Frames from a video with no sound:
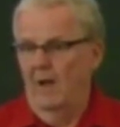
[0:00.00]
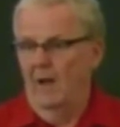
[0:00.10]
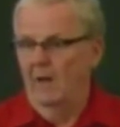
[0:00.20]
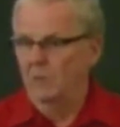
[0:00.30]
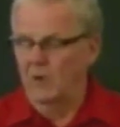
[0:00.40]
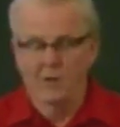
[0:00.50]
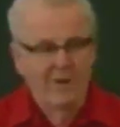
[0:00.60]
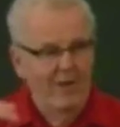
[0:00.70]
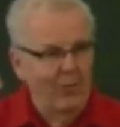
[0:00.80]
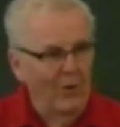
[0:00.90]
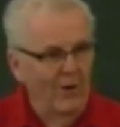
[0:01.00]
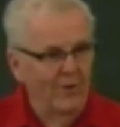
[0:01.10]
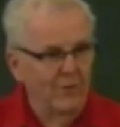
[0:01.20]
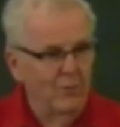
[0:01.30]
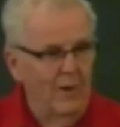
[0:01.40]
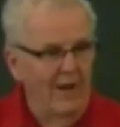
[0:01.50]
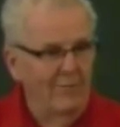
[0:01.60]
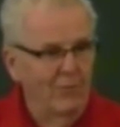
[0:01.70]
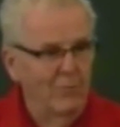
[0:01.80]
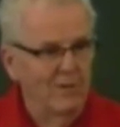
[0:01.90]
And as we come out of that water, new
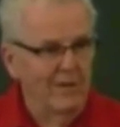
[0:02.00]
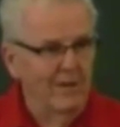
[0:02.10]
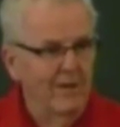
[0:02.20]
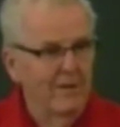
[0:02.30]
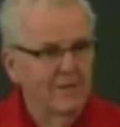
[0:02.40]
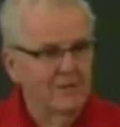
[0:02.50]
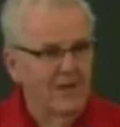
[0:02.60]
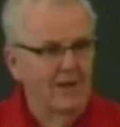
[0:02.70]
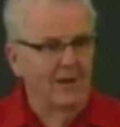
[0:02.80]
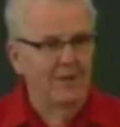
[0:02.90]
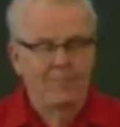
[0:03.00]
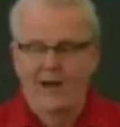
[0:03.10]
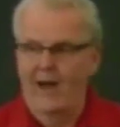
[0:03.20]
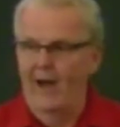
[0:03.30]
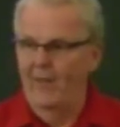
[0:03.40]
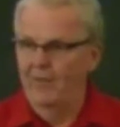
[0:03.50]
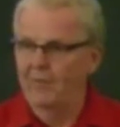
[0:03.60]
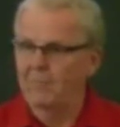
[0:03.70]
life will be set on the path